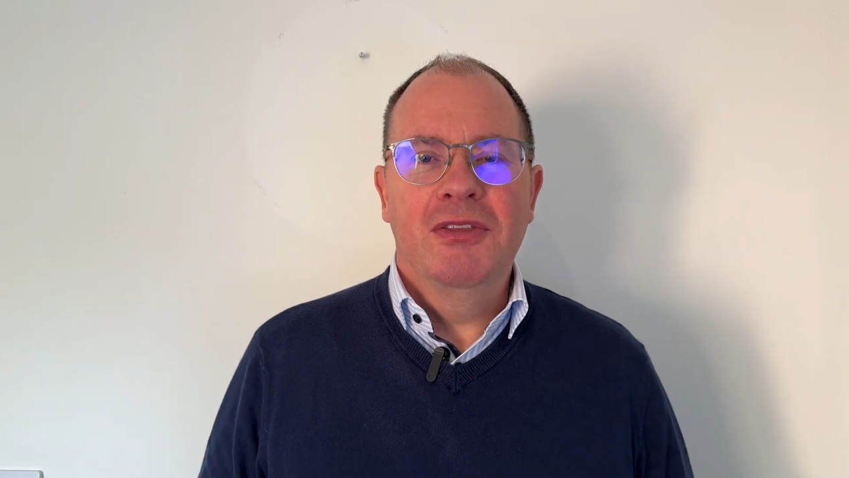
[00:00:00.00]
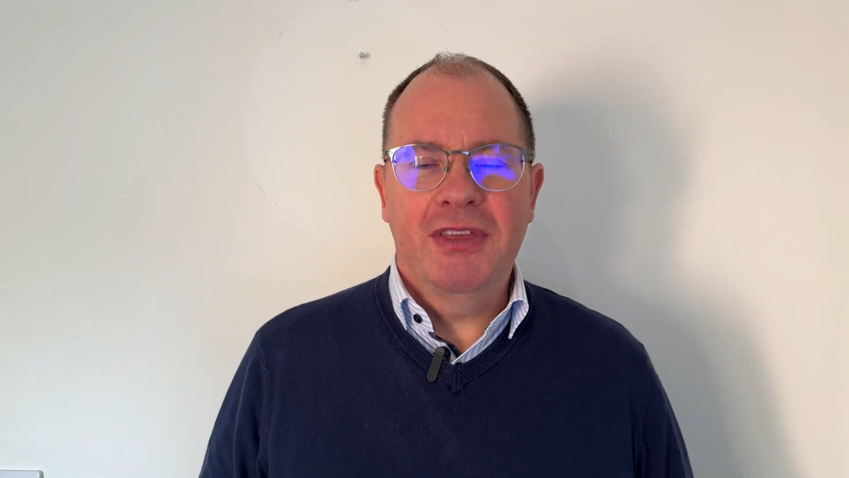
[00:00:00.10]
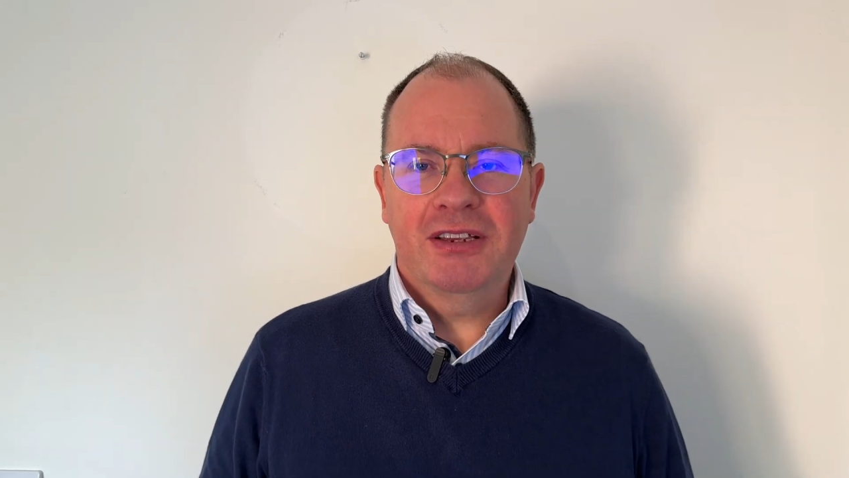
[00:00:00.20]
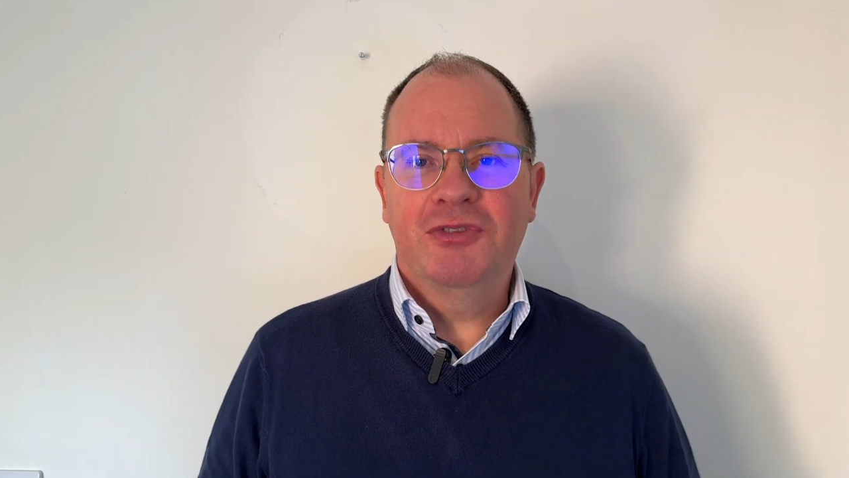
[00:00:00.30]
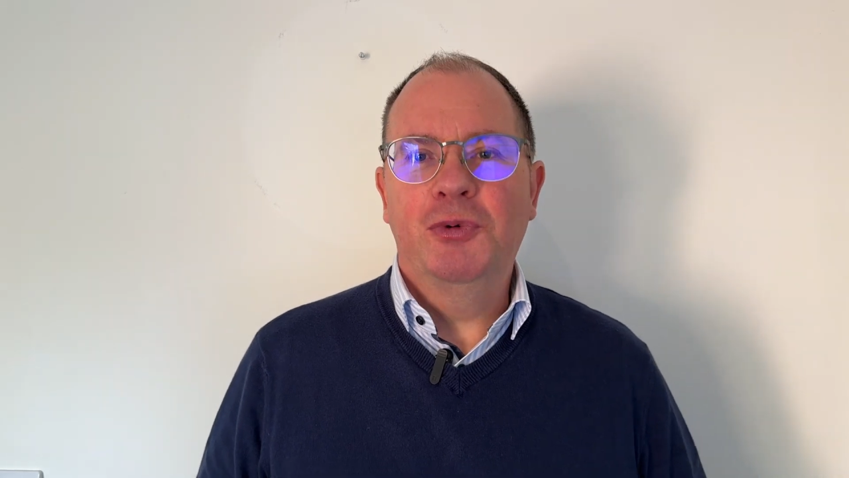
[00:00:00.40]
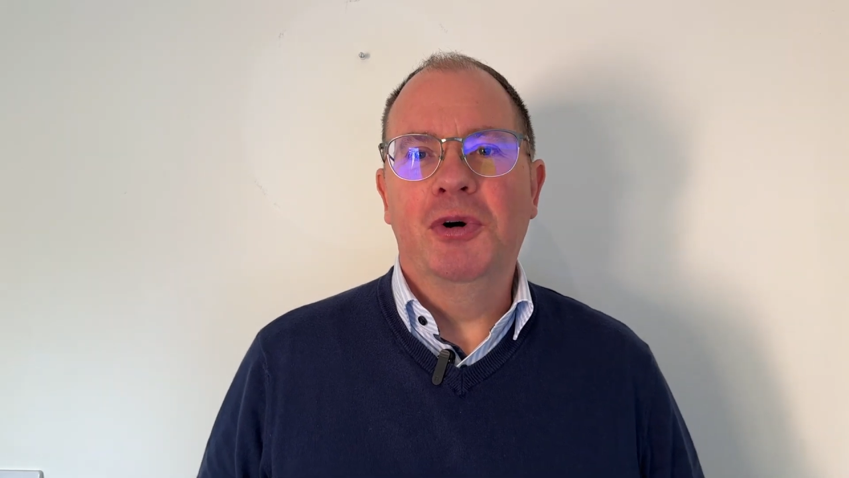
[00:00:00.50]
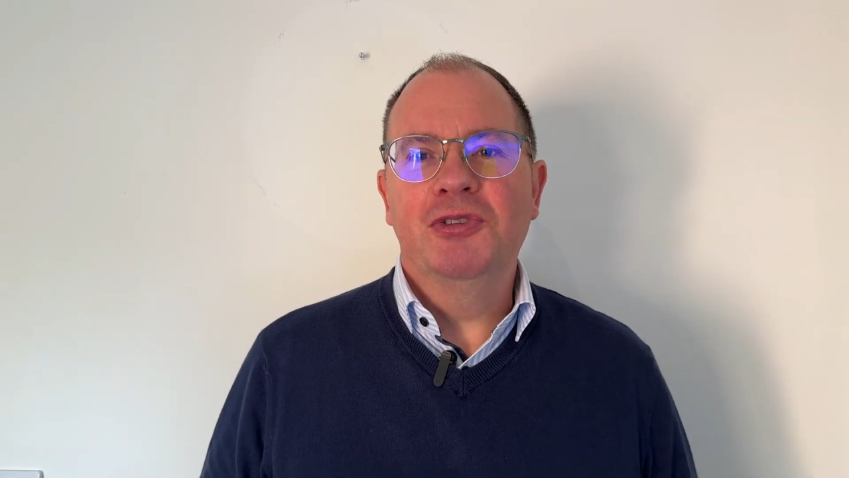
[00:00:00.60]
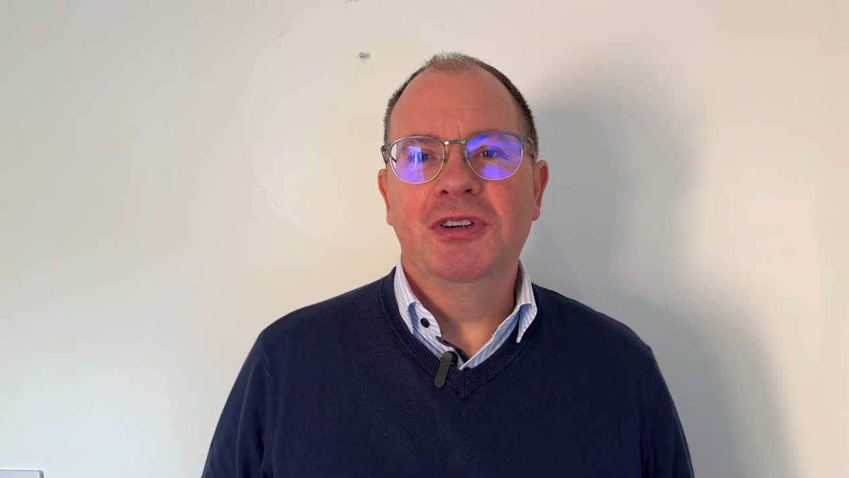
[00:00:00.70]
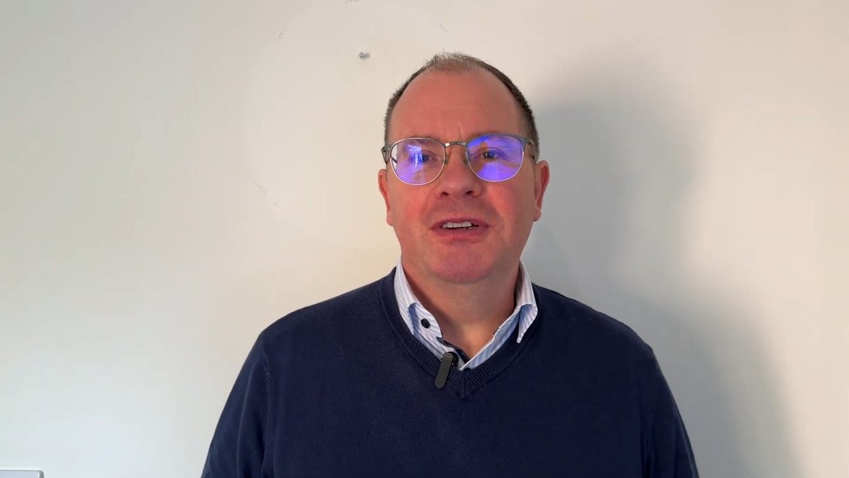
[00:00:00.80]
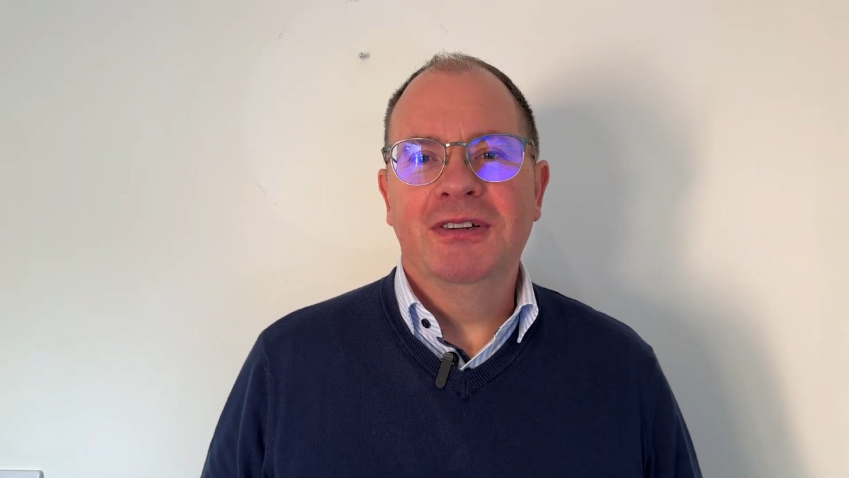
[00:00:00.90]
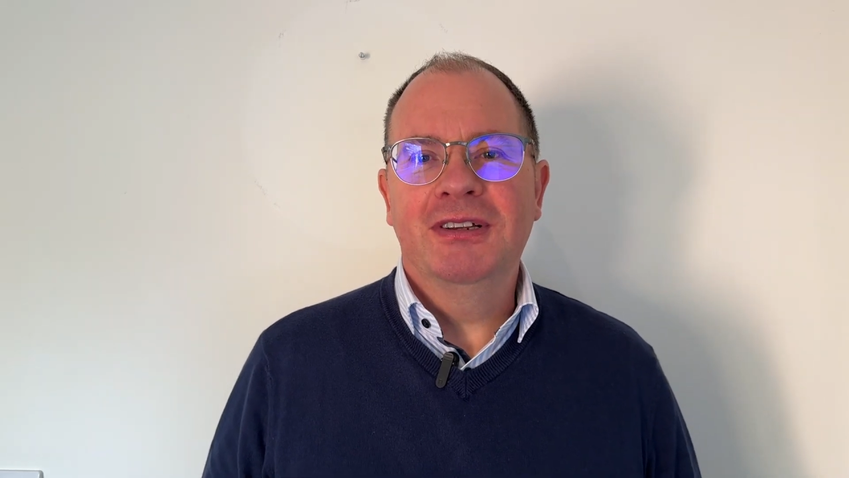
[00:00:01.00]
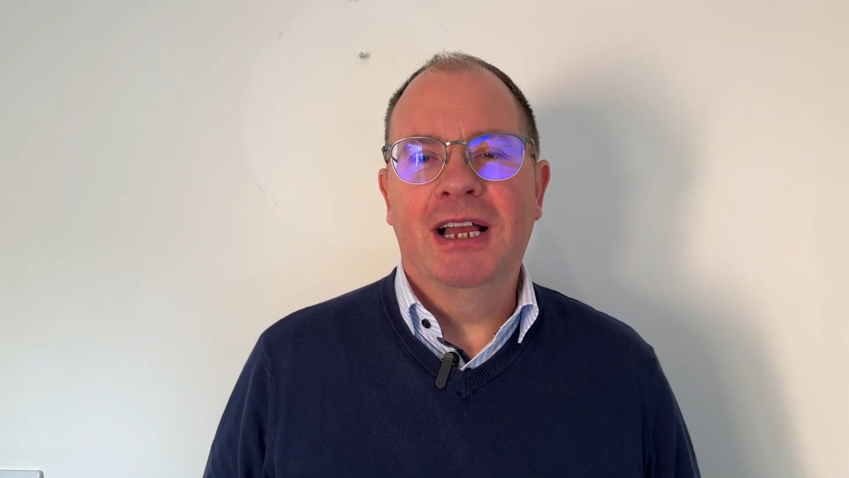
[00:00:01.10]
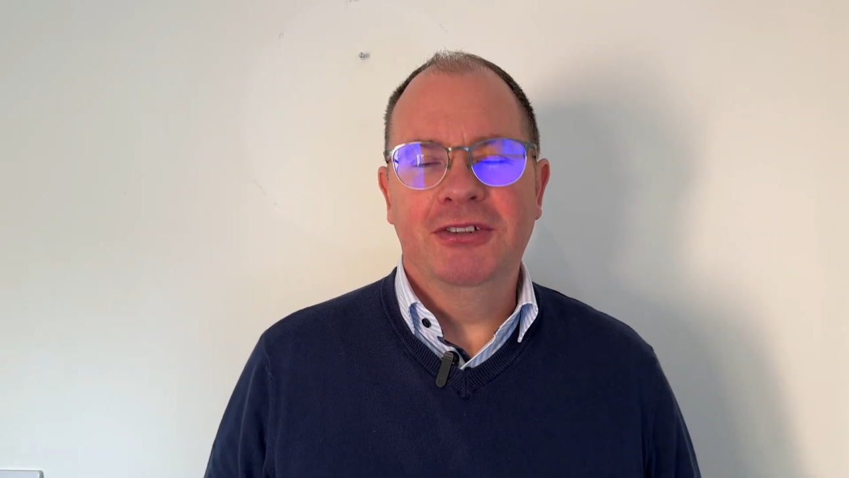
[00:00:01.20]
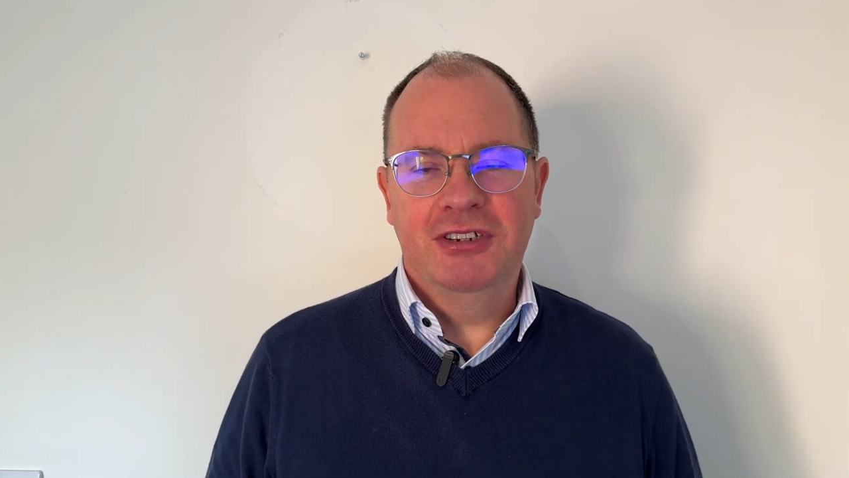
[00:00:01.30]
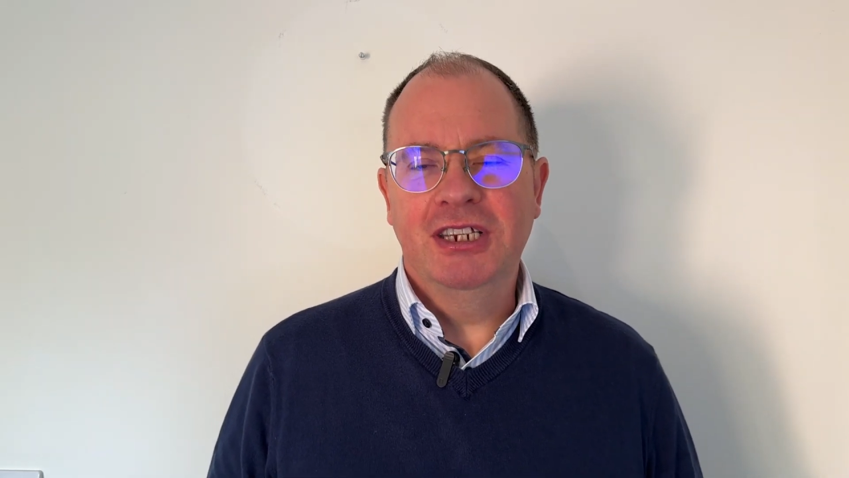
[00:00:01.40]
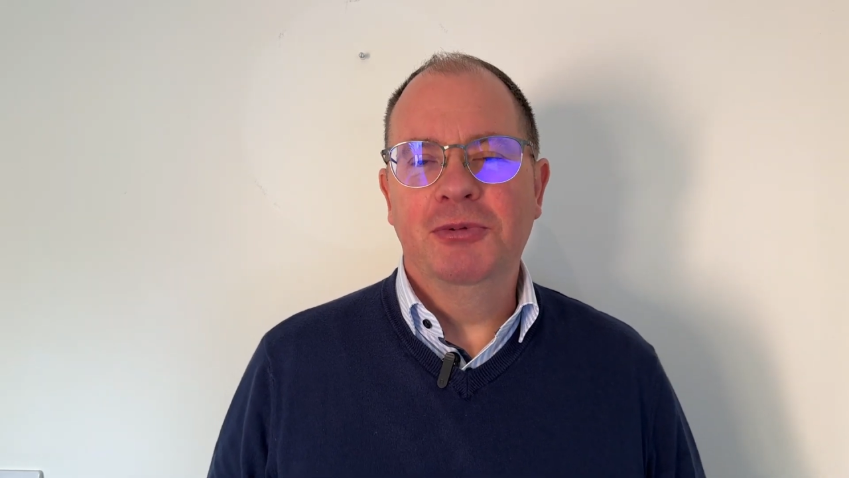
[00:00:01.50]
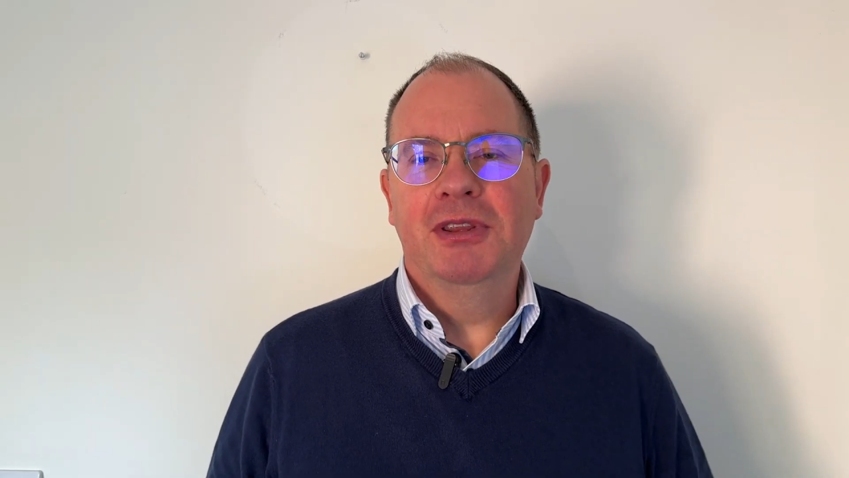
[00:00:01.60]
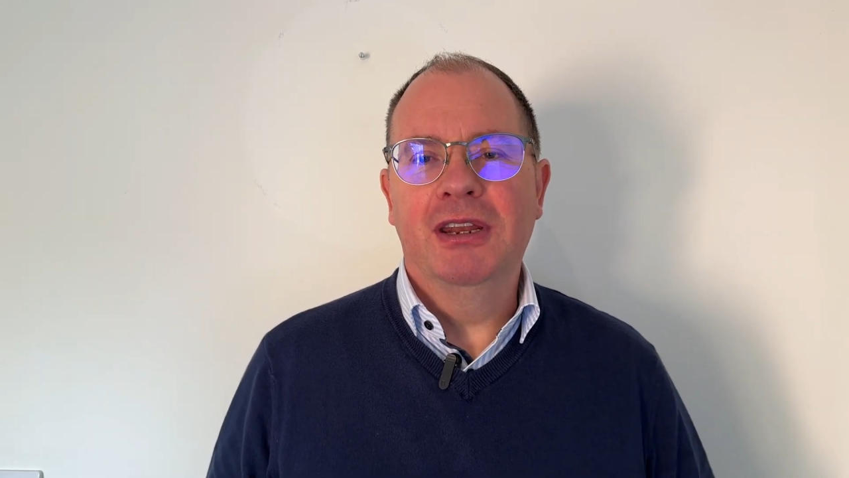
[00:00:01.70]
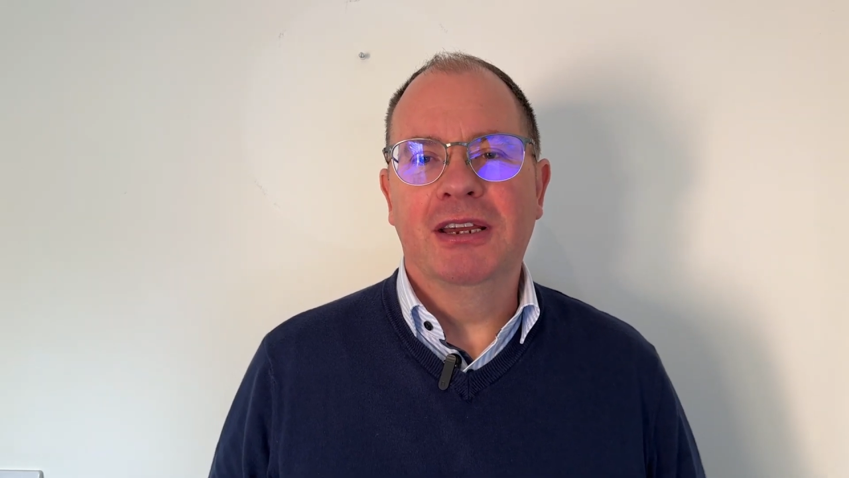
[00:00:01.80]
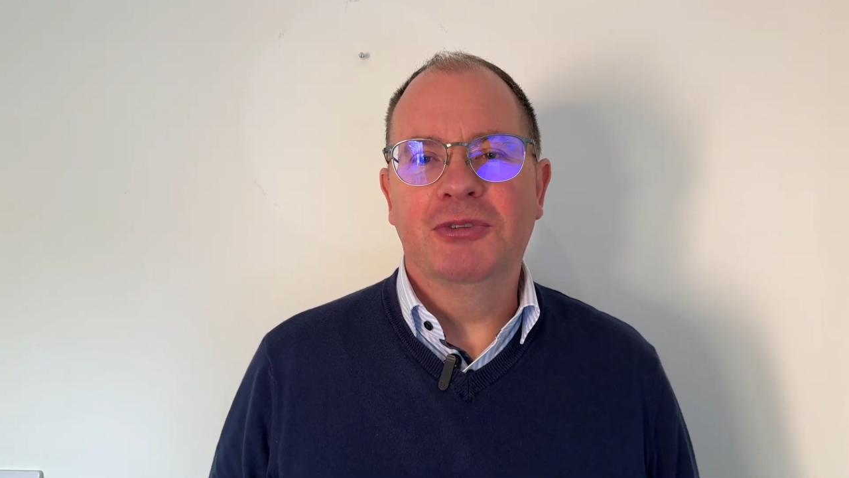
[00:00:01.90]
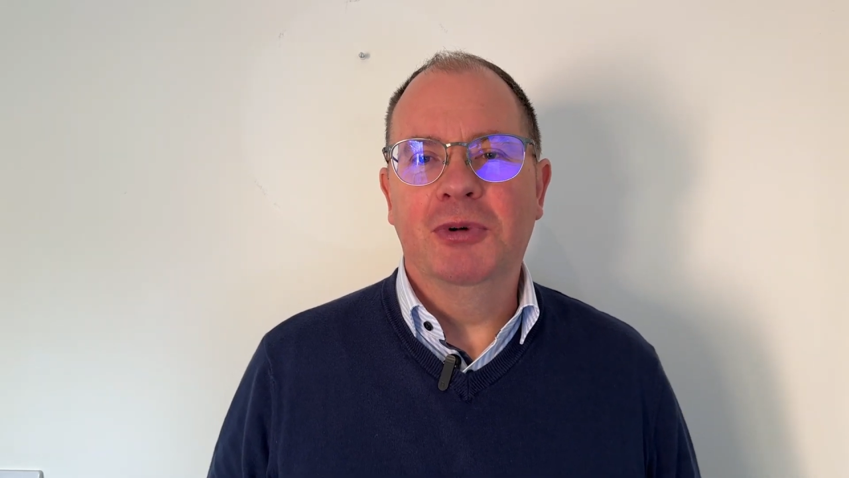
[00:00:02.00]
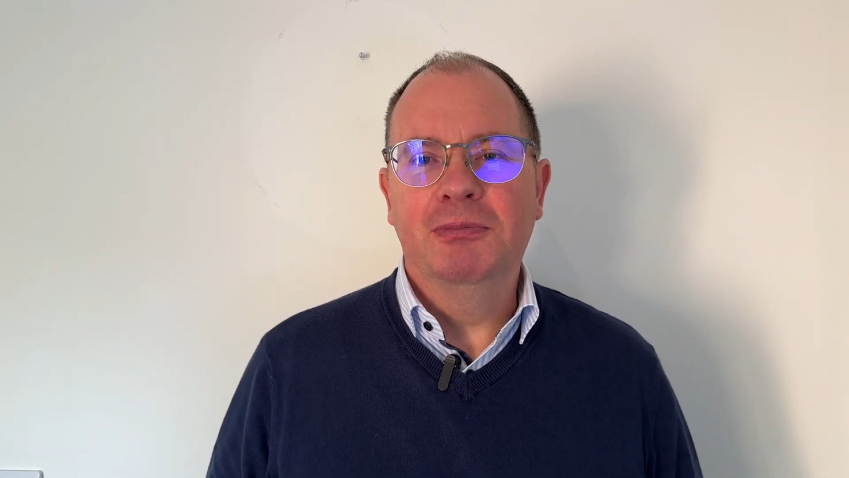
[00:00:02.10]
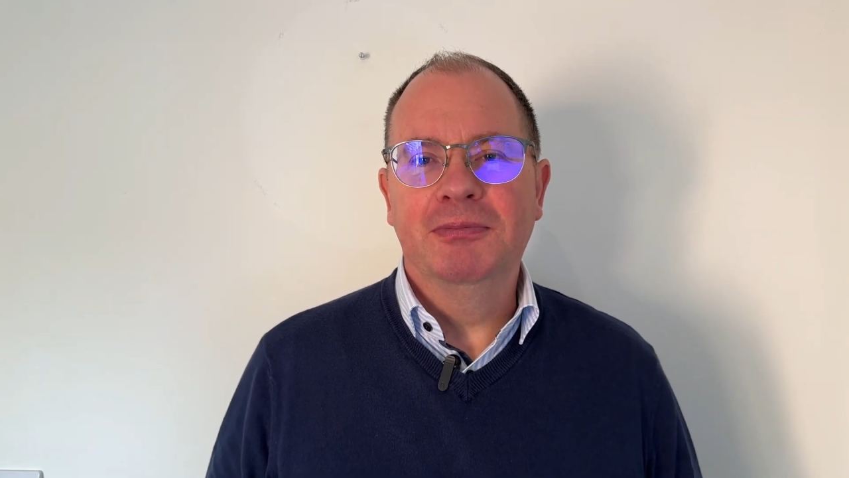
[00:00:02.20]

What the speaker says: Thanks for watching. I'll see you in the next one.